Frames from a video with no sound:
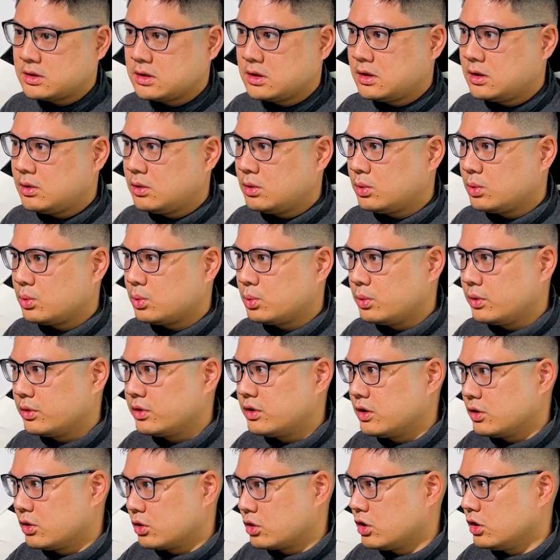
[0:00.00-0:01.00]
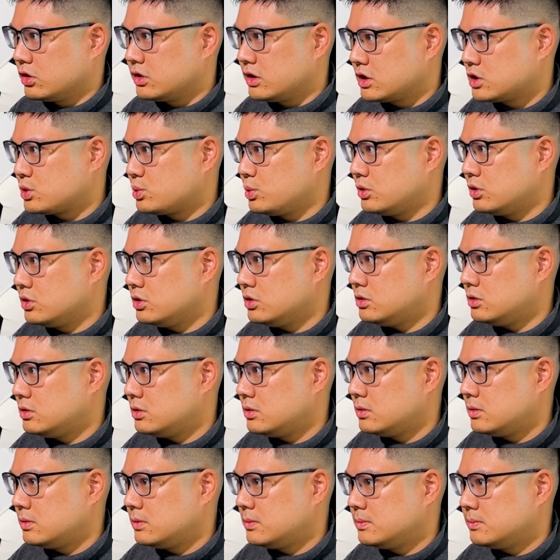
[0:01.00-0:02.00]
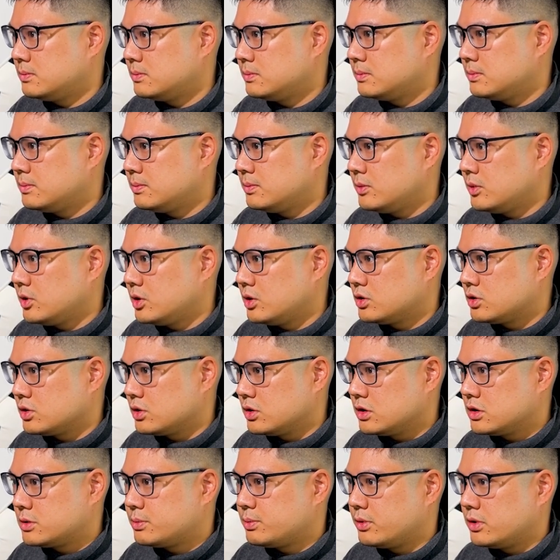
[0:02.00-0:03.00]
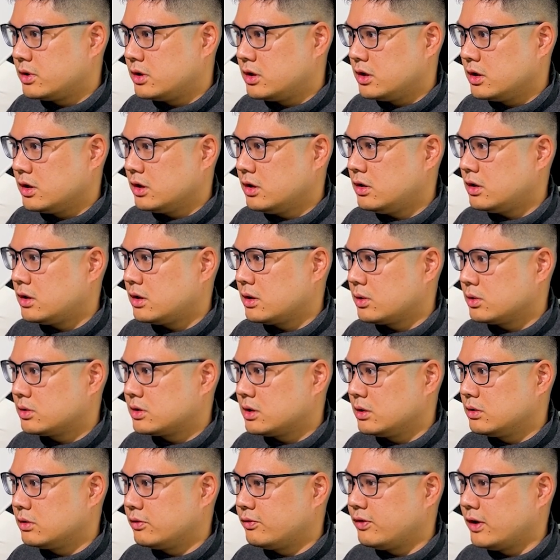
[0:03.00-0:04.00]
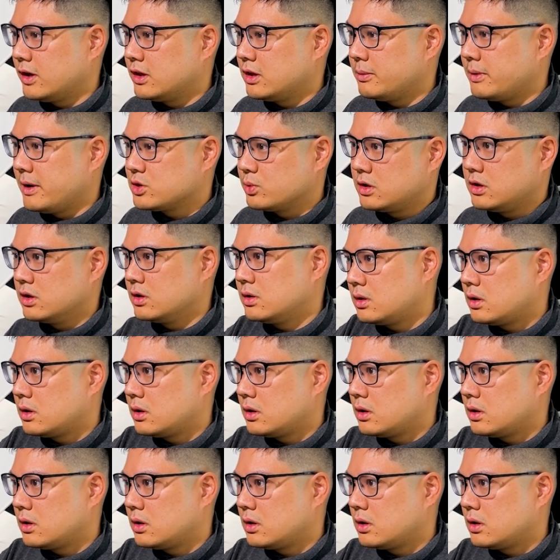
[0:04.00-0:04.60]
with their context window. So let's put it here. I'm gonna tell it to find the password.